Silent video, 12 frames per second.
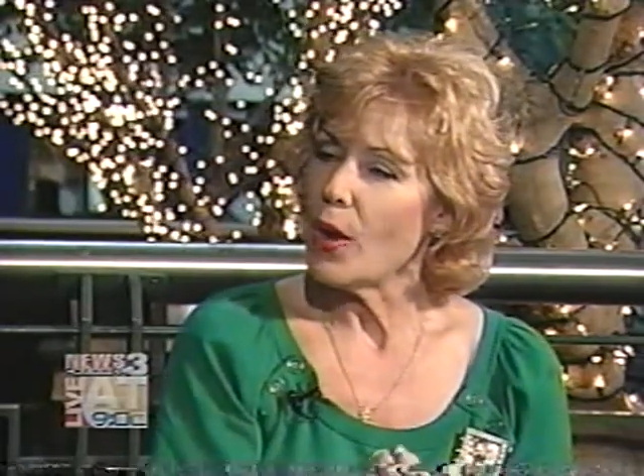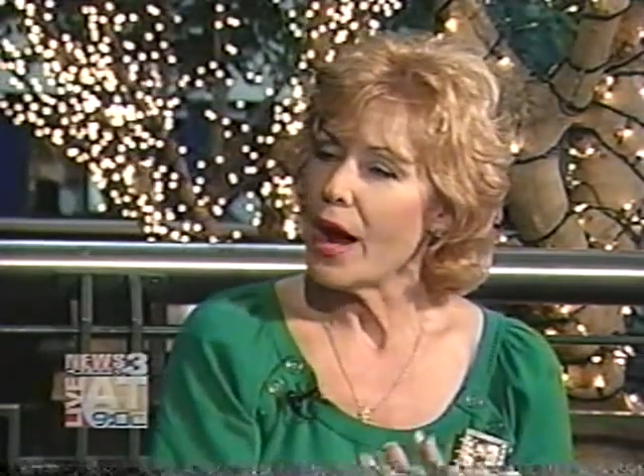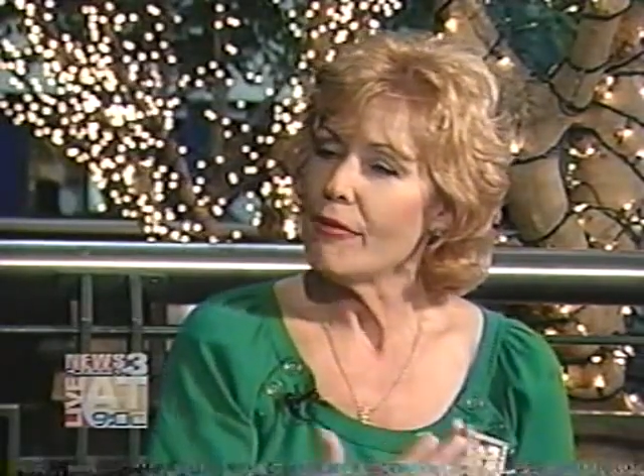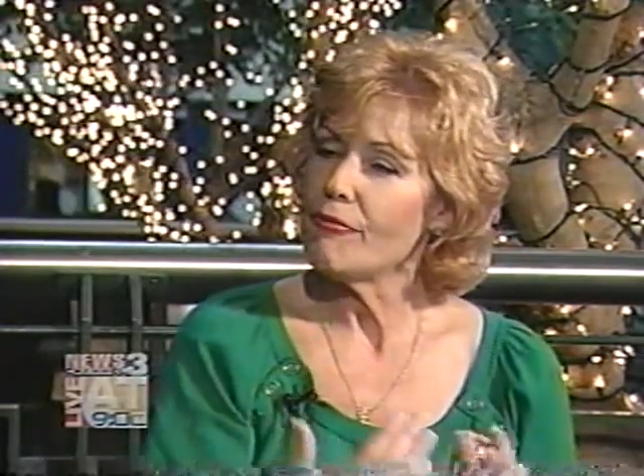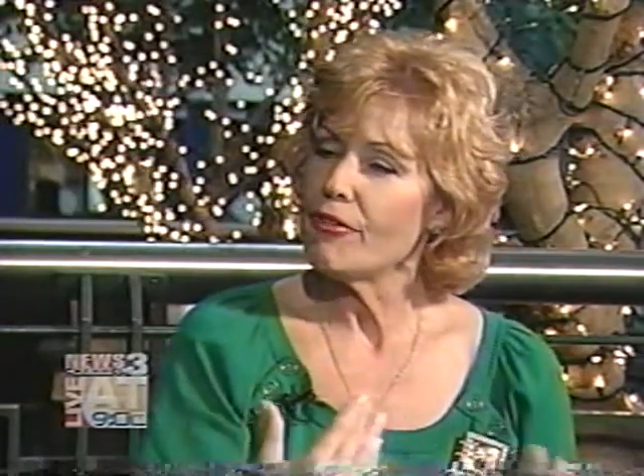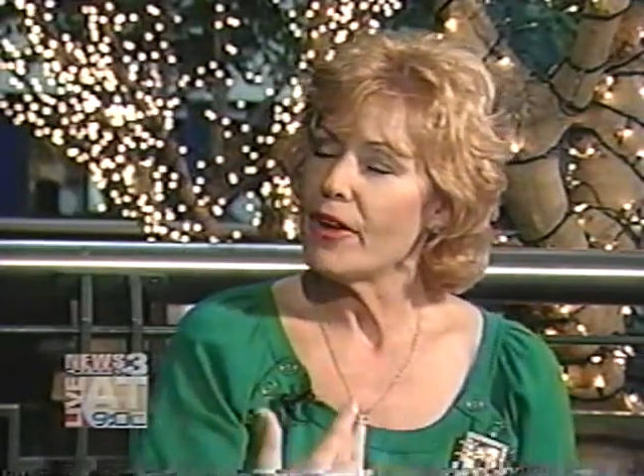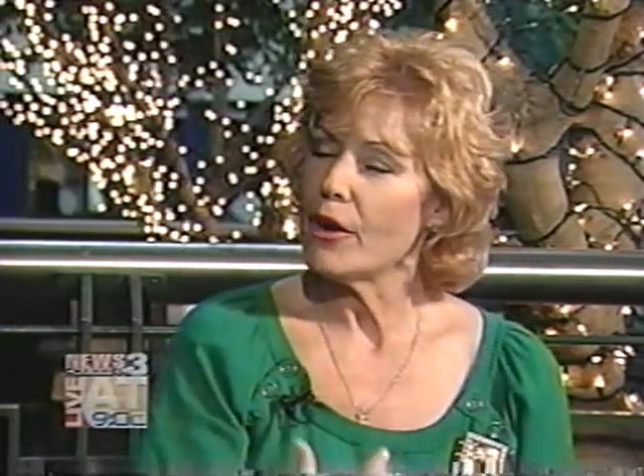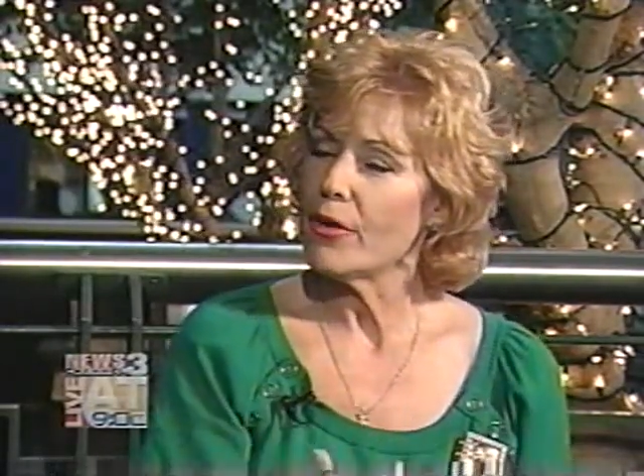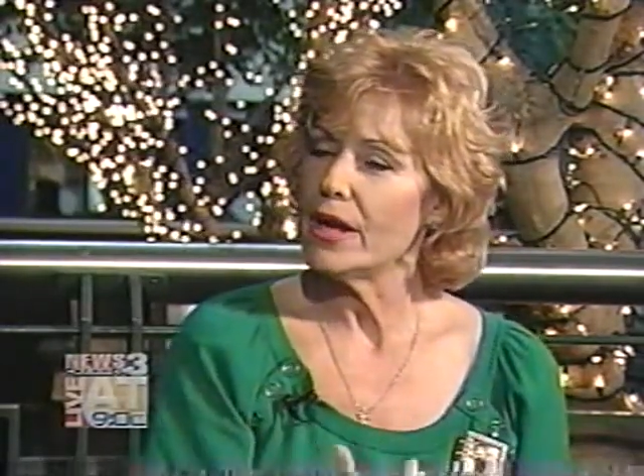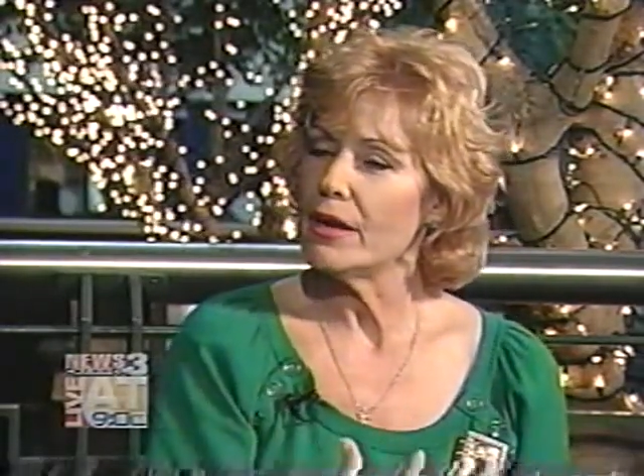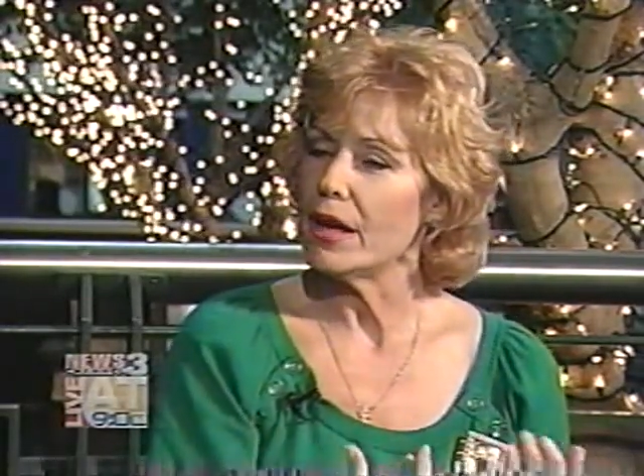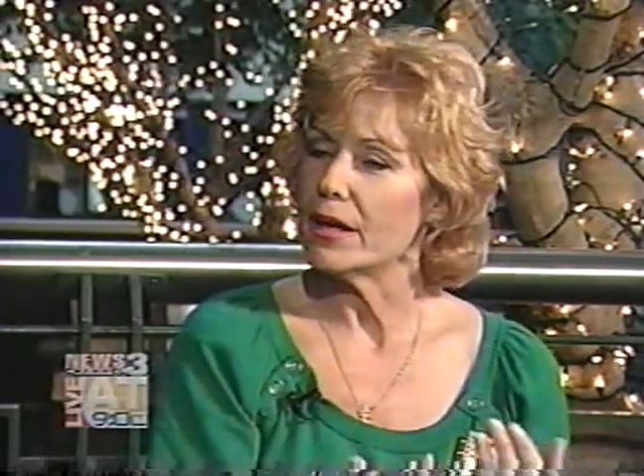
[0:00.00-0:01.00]
I'm
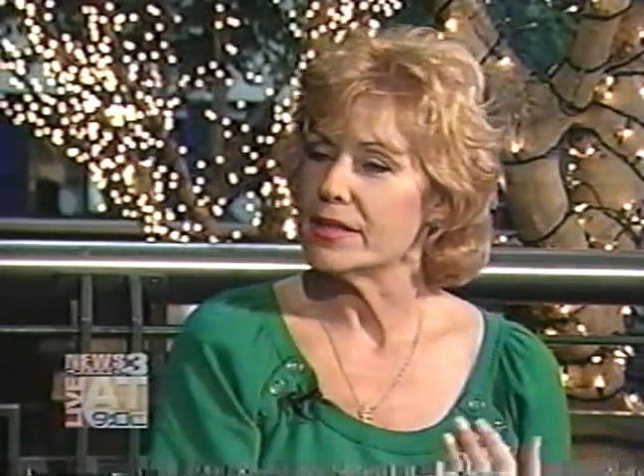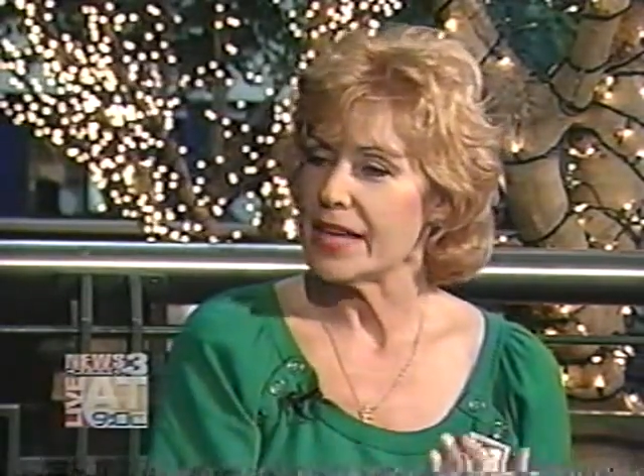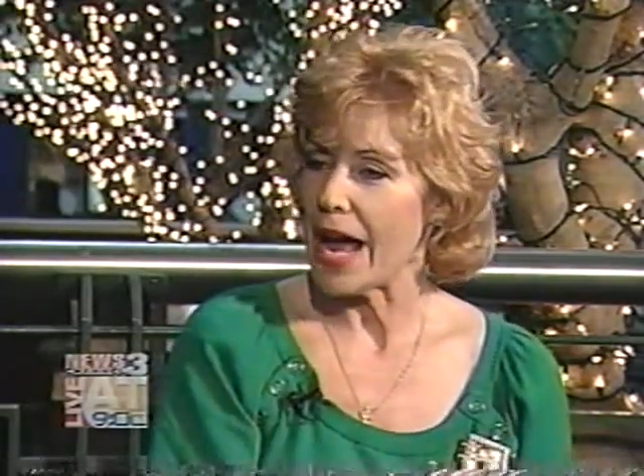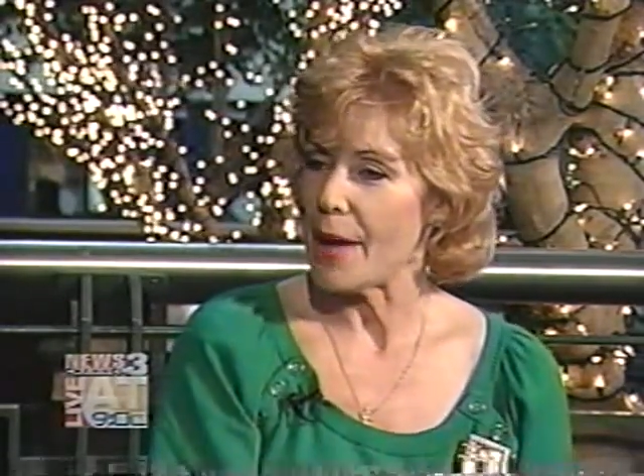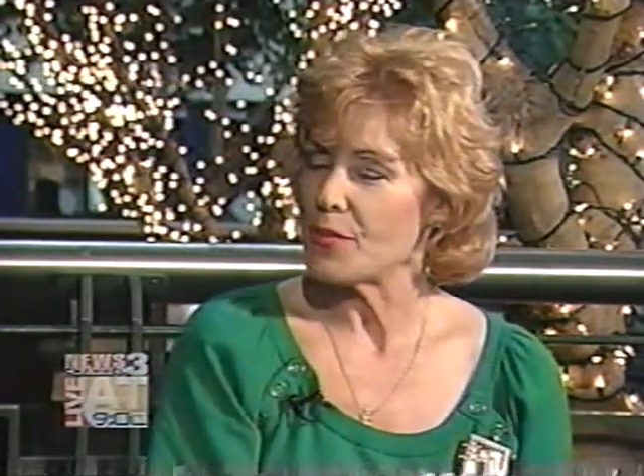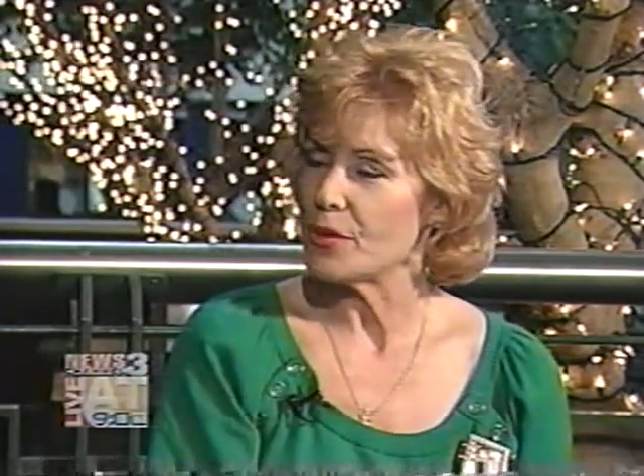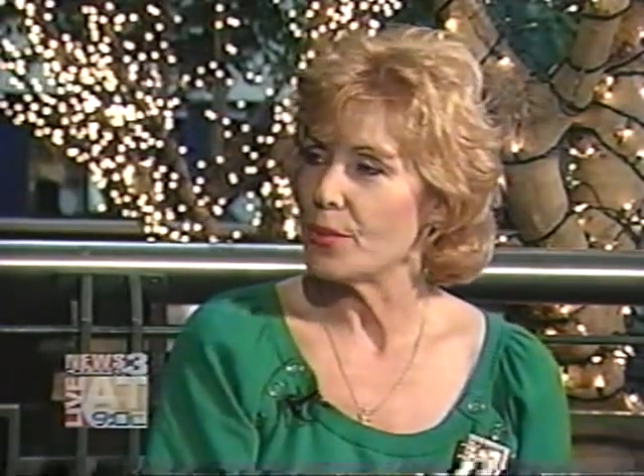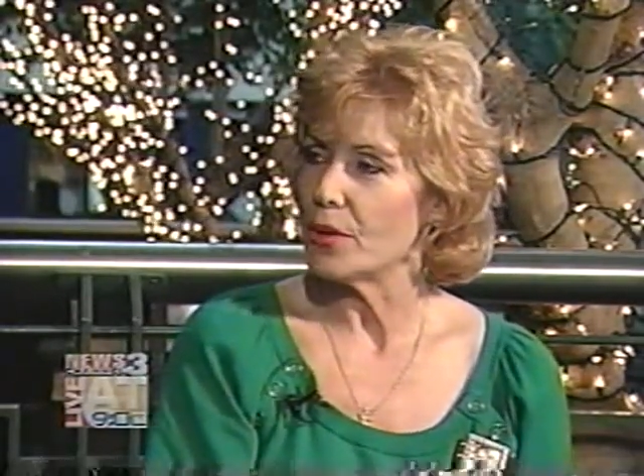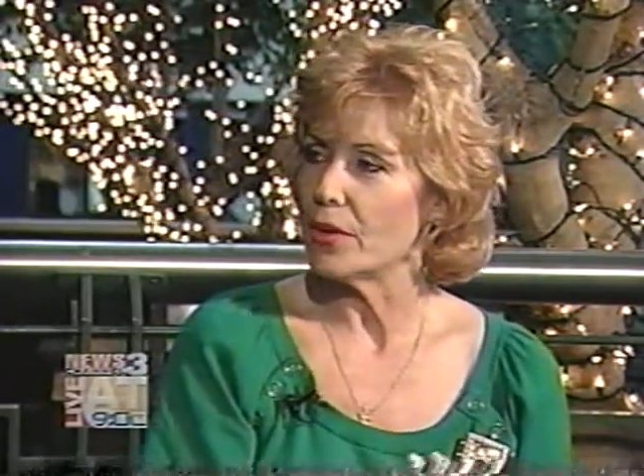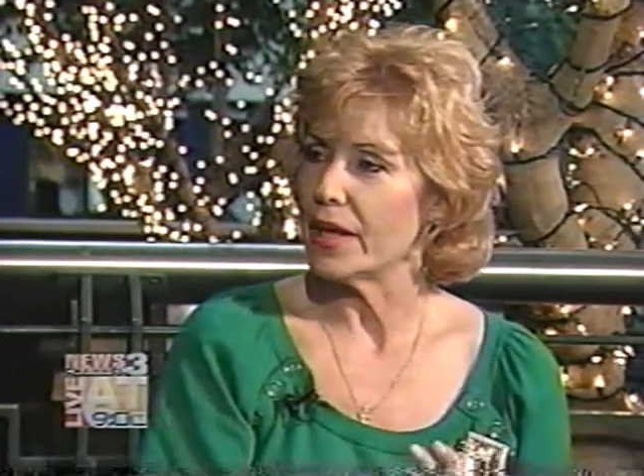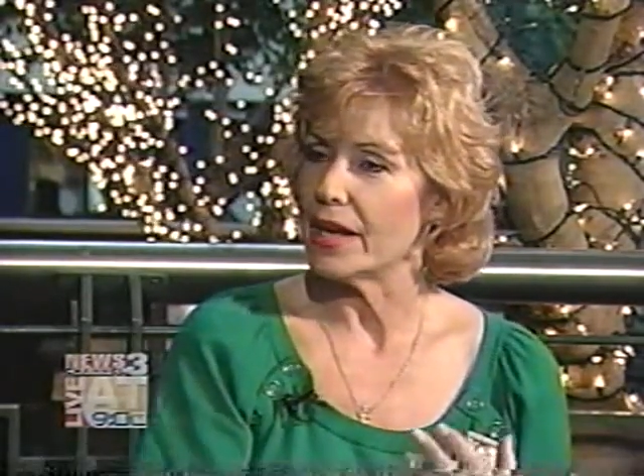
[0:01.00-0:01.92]
very adaptable